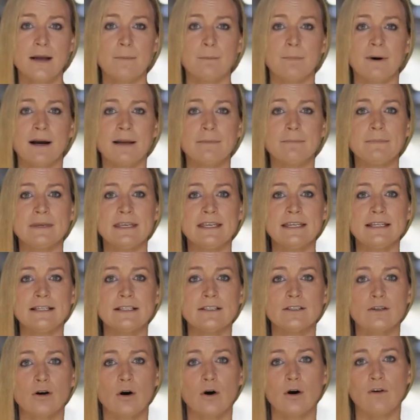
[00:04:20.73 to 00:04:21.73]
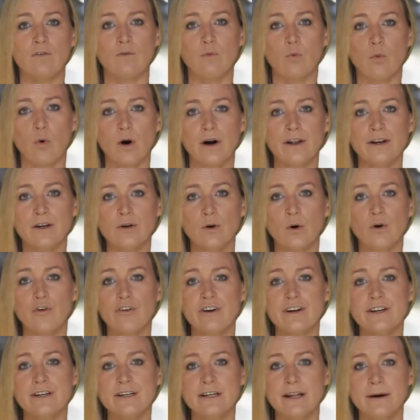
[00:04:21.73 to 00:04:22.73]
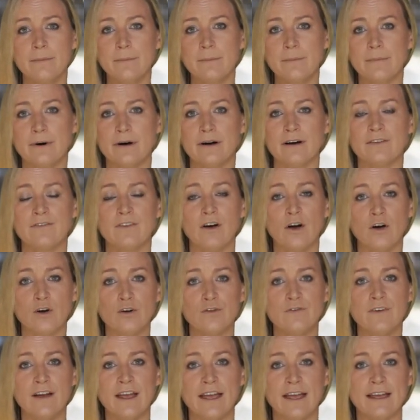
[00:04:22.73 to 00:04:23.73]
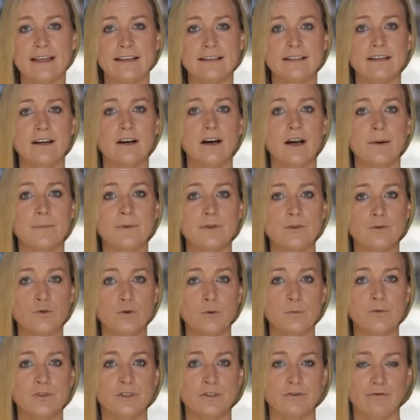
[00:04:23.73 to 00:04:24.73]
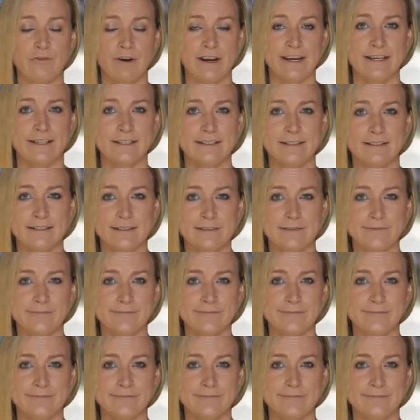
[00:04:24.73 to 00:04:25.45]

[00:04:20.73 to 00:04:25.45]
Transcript: by means of one or a number of overhead absorption rates.